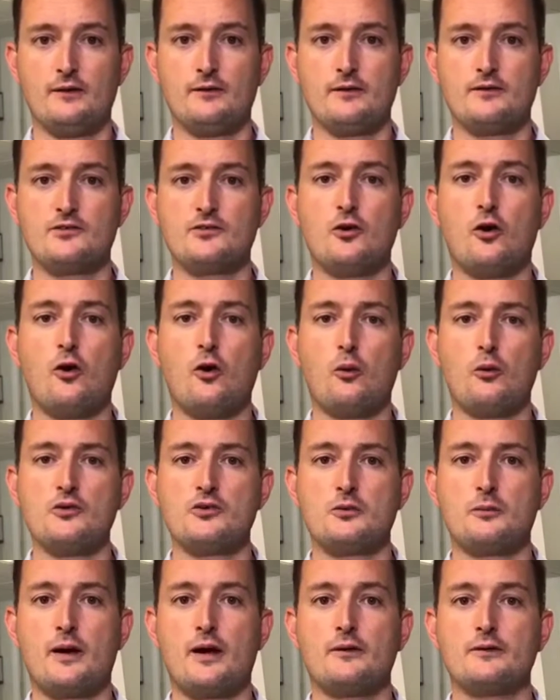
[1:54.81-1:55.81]
It's not always
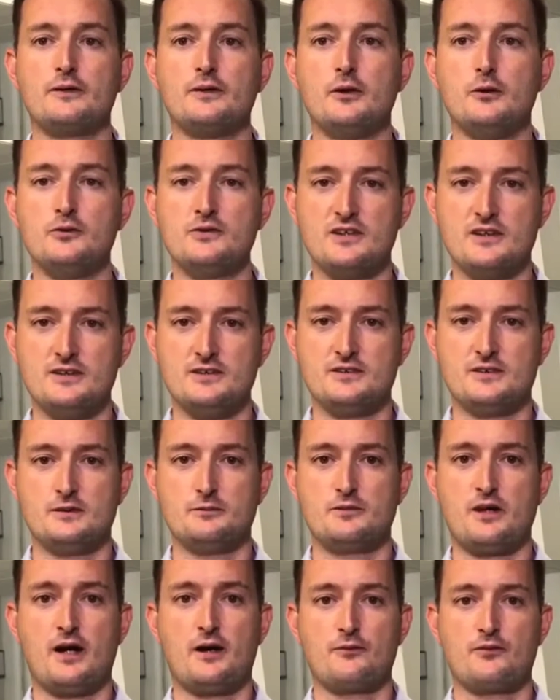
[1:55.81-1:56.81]
about you teaching them
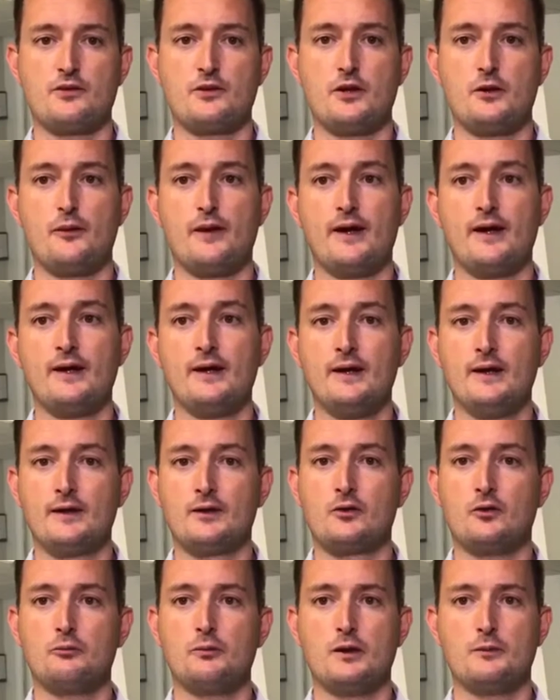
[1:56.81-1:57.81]
how to do it. It
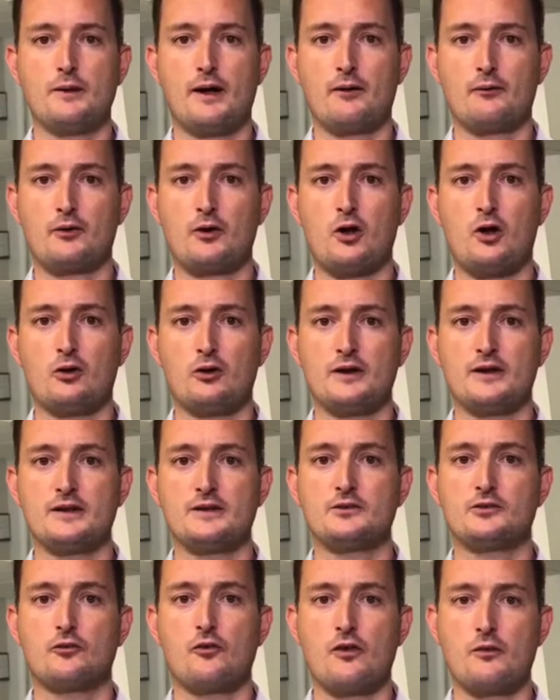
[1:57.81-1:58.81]
could be about
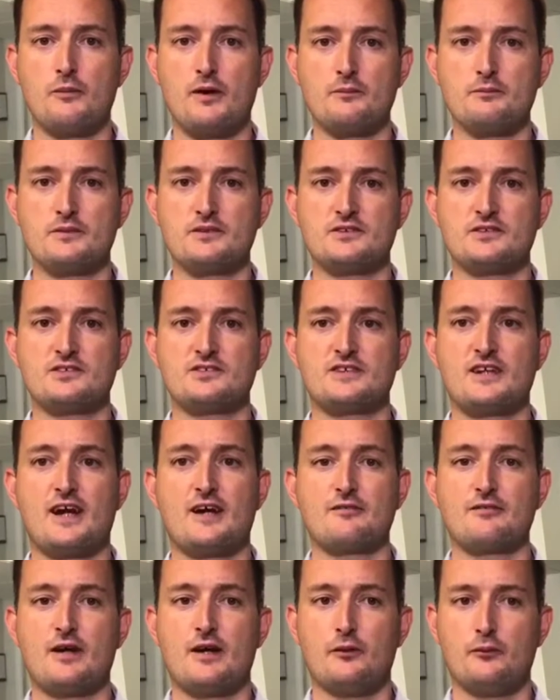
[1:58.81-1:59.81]
colleagues or other members of staff
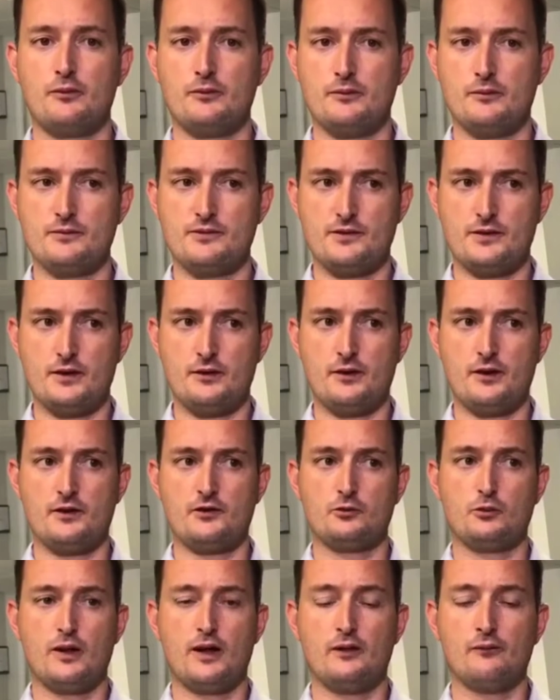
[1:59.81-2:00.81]
helping them to do it as
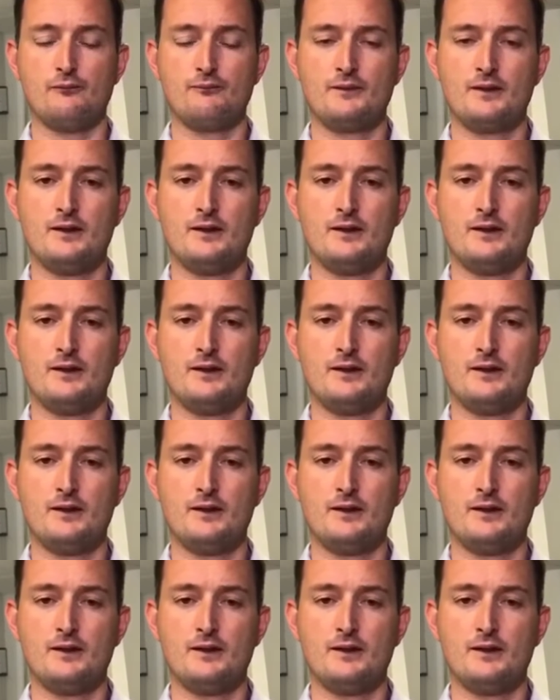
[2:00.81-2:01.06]
well.